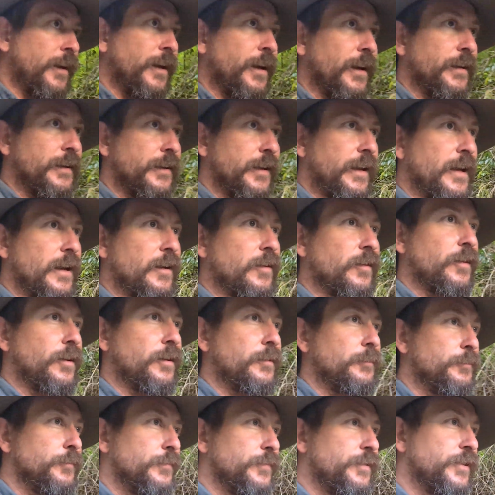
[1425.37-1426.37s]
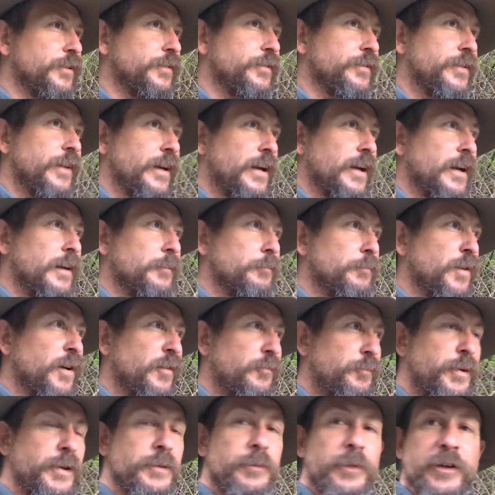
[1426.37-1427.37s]
and now I'm just I've
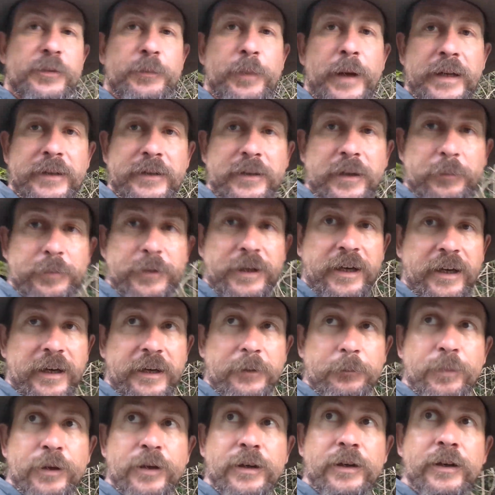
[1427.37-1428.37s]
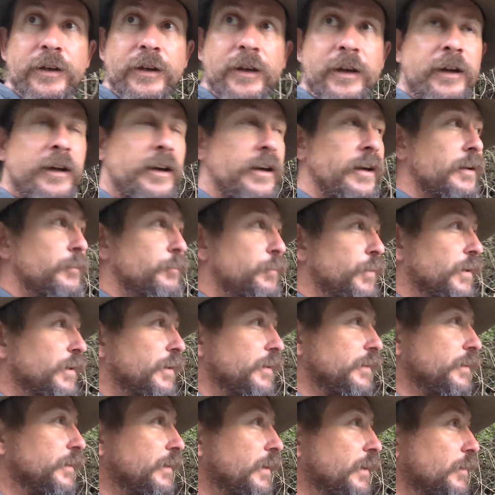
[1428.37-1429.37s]
pretty much packed up camp,
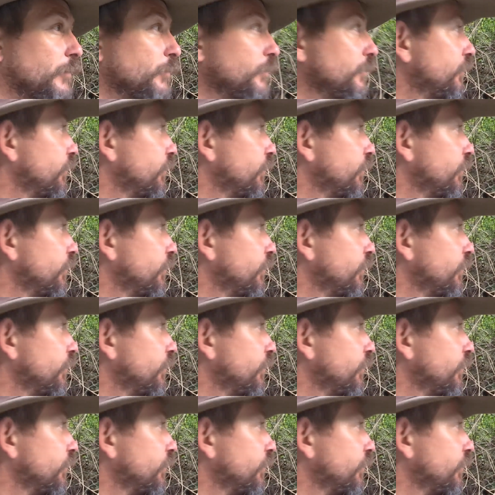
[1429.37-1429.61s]
but now I'm